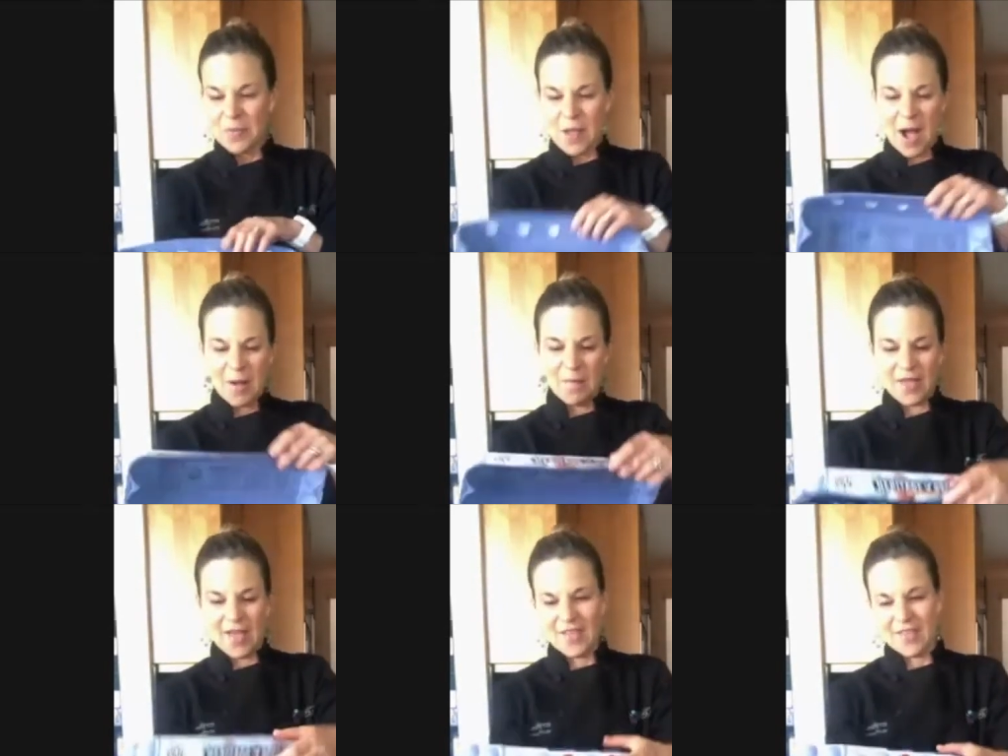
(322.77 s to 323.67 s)
And
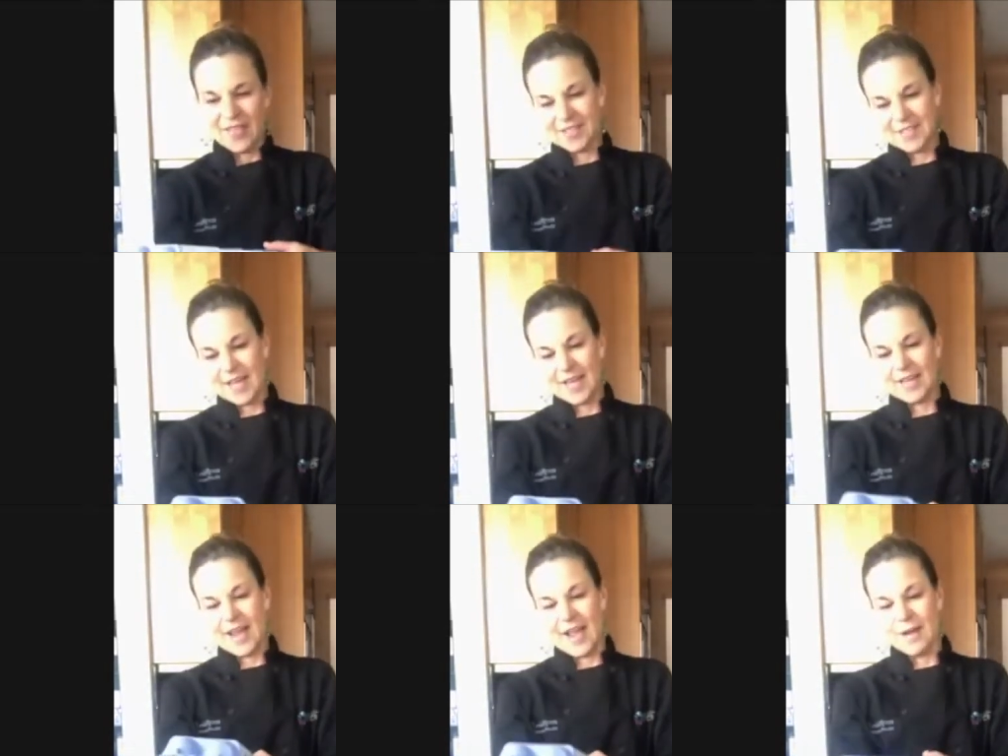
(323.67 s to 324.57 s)
then they said
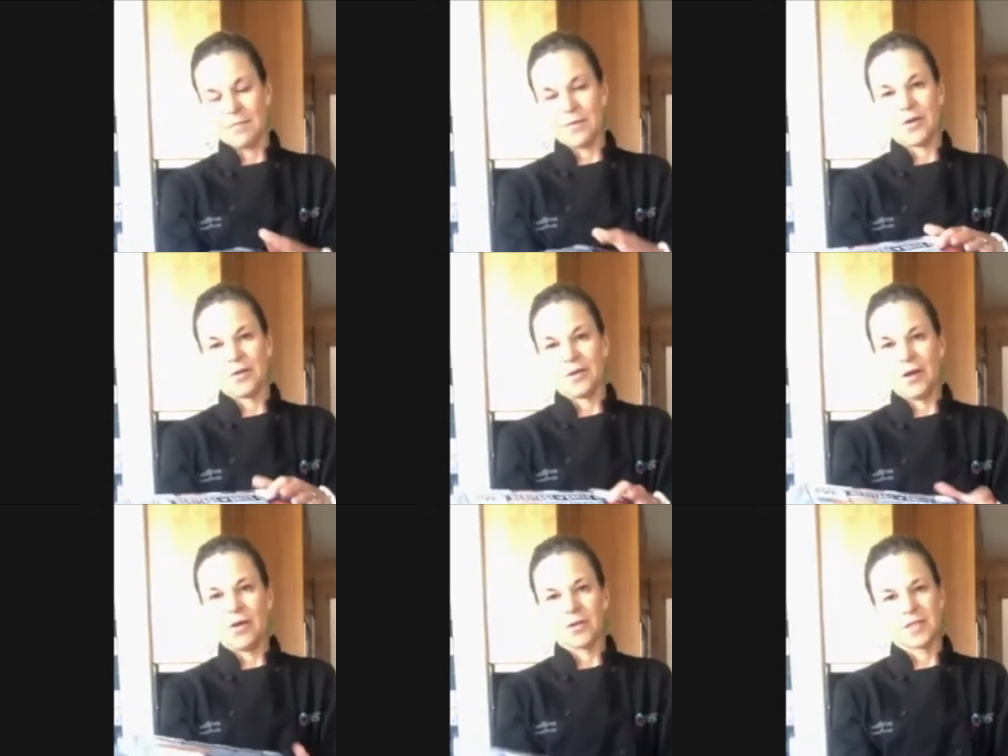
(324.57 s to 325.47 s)
amber
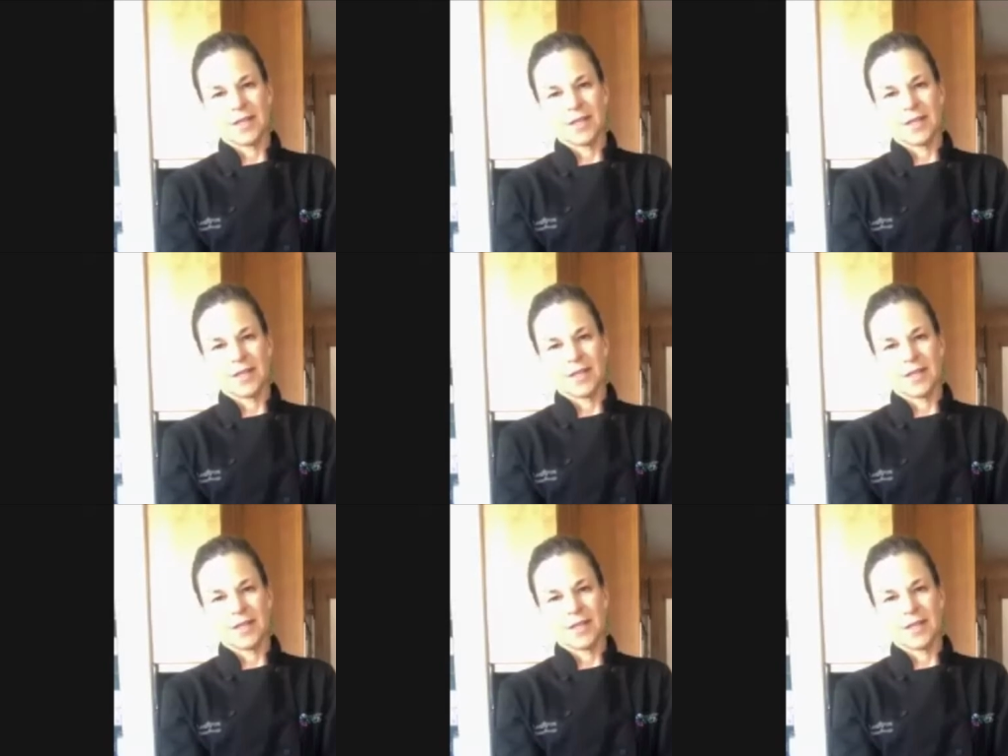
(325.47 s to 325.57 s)
yolks.